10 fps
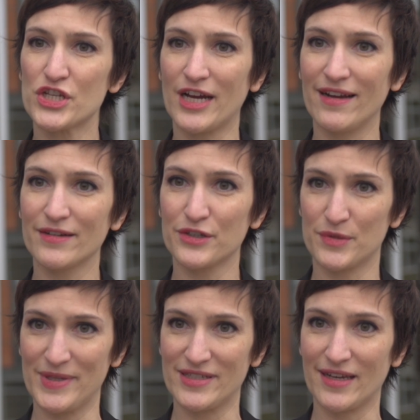a child
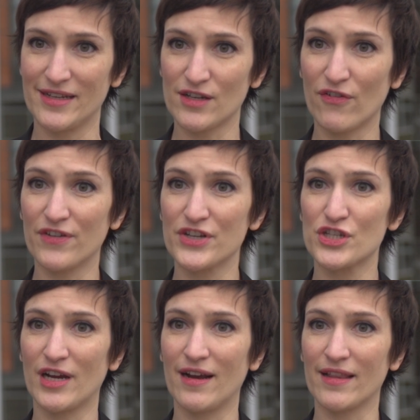goes missing, it is often a
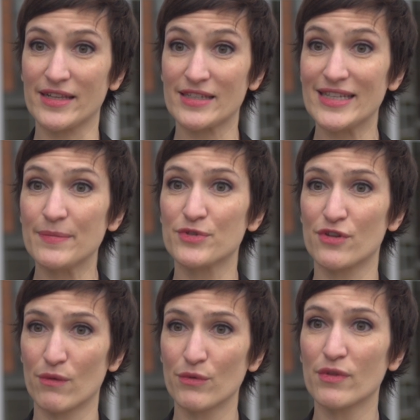child that
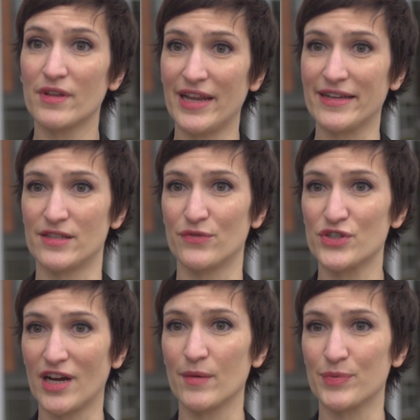slips through the nets of
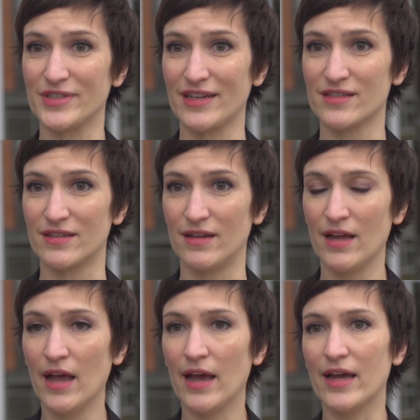child protection.
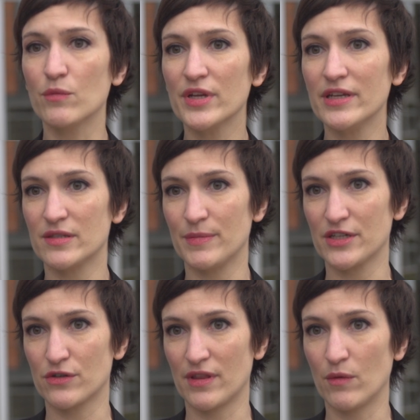And we need to
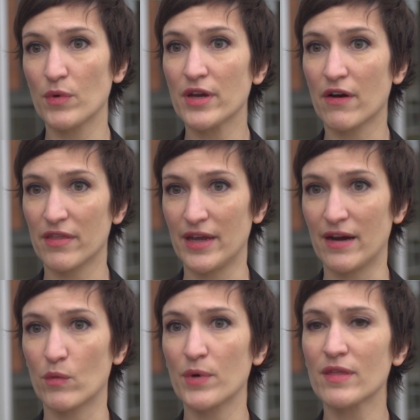make sure that we are
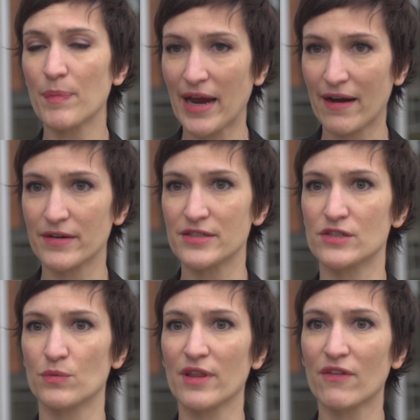there with
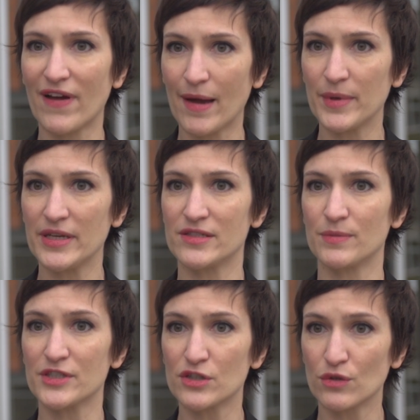parents, with families,
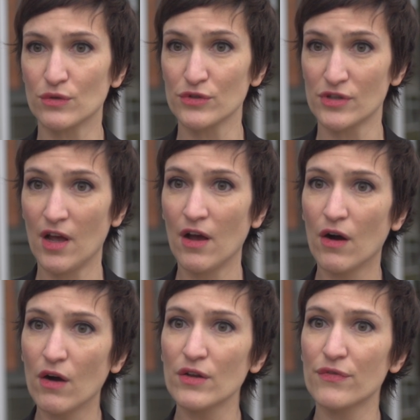with schools,
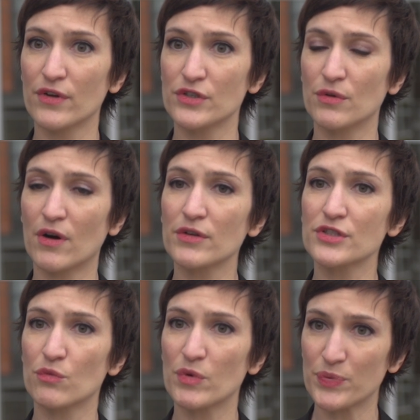all of those who are
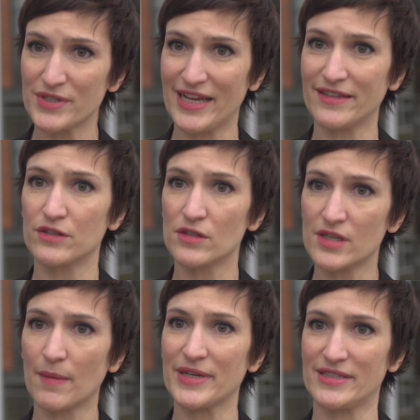also represented to
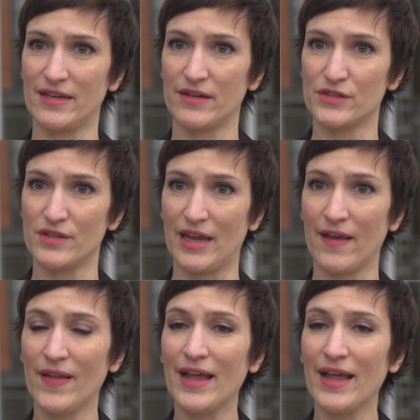some extent here today